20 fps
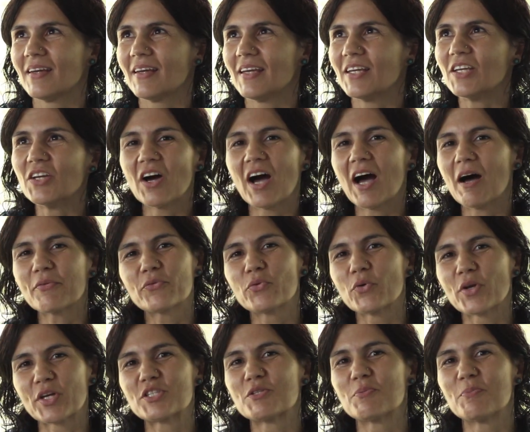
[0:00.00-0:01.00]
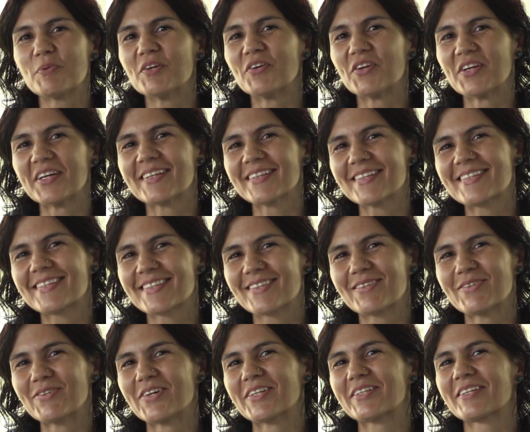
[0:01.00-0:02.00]
you have to experience
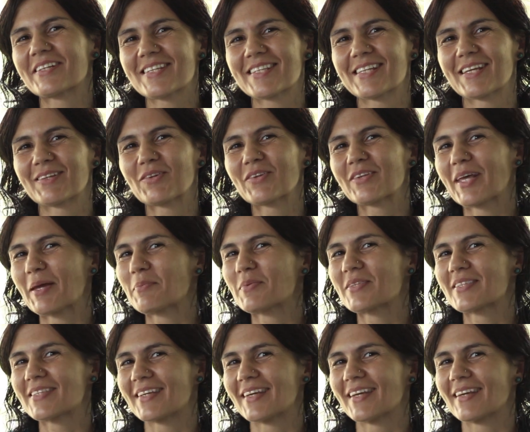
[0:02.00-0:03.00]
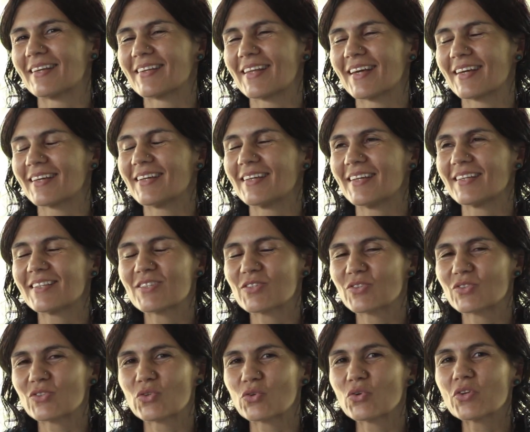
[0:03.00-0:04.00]
to understand what I'm saying. Like,
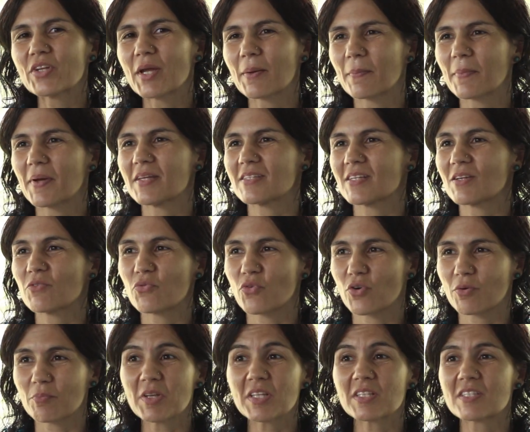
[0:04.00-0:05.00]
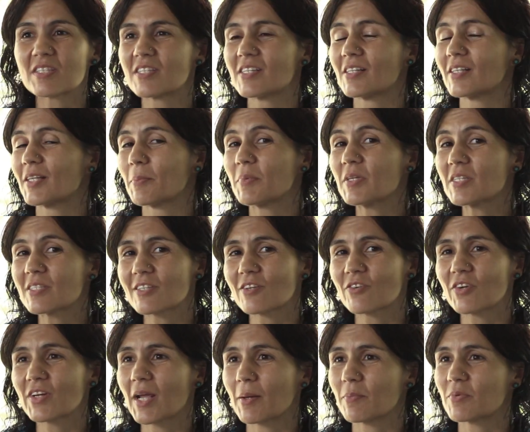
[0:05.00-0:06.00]
it's truly amazing. For me, it's still a
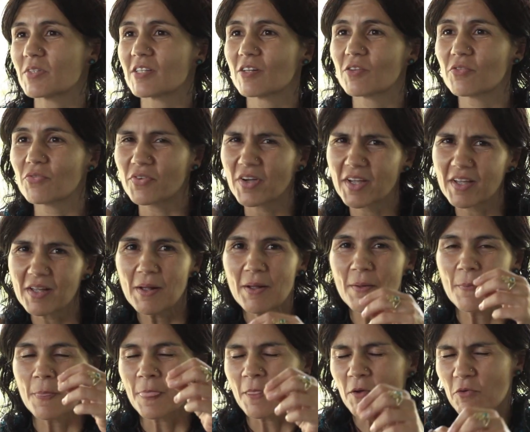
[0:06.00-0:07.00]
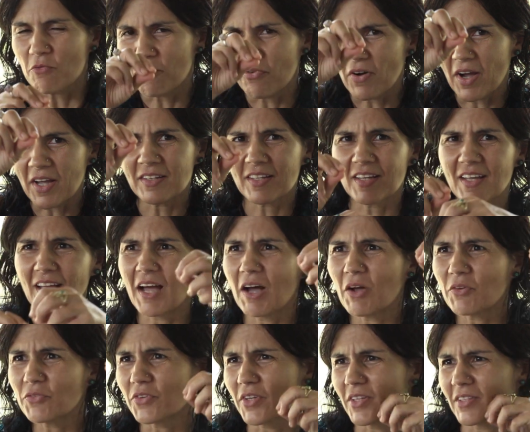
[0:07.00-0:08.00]
mystery. I'm still finding
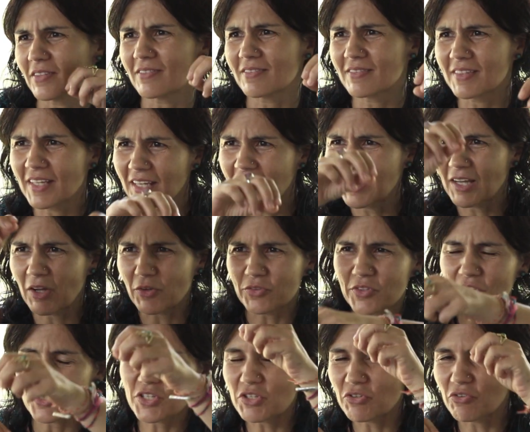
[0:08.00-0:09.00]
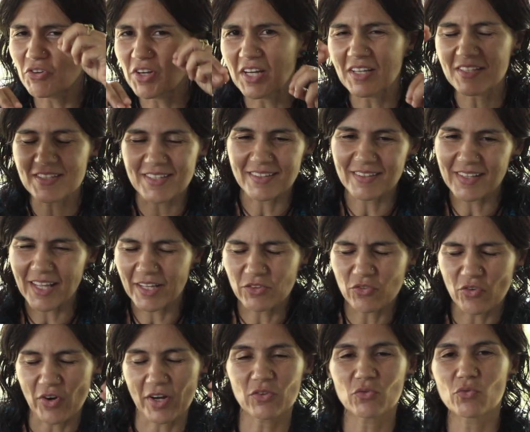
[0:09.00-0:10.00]
out and taking out the strings and like trying